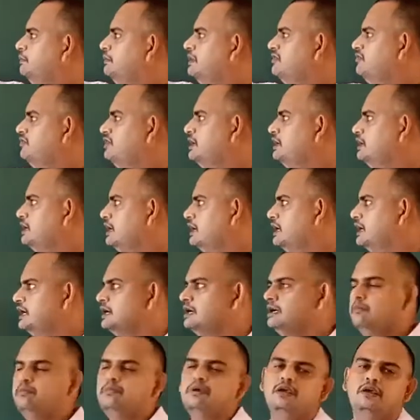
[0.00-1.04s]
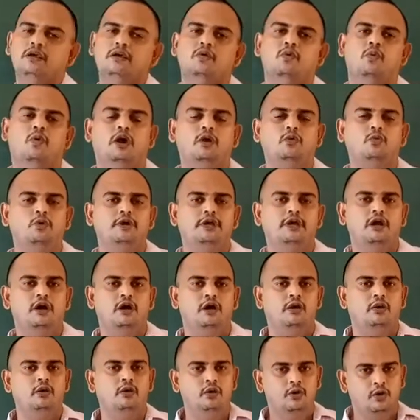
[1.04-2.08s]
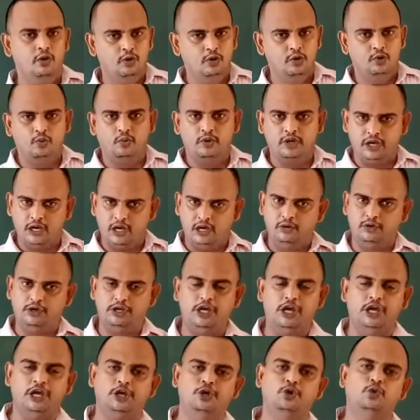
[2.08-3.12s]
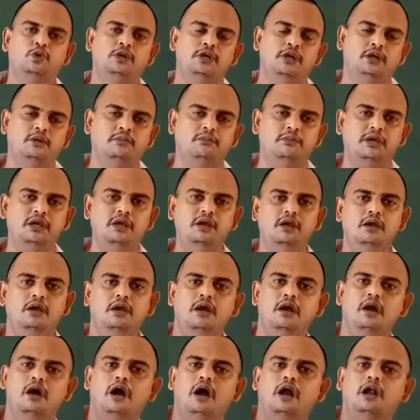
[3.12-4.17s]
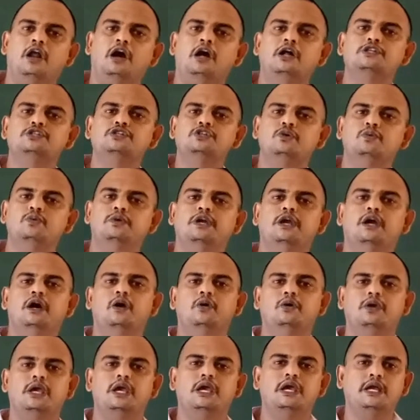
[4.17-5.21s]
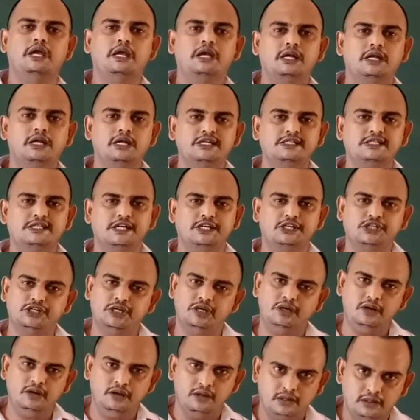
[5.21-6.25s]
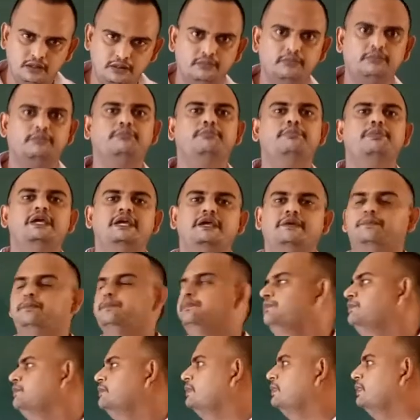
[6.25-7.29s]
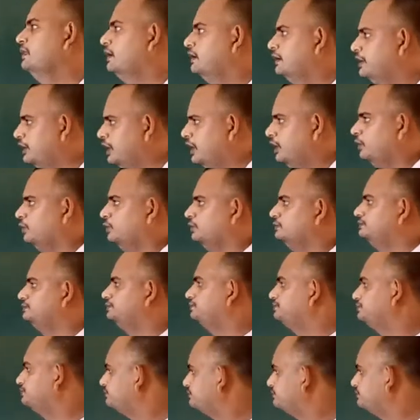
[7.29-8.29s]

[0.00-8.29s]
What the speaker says: between A and B, what we have? We have A union B and also we have A intersection B. Now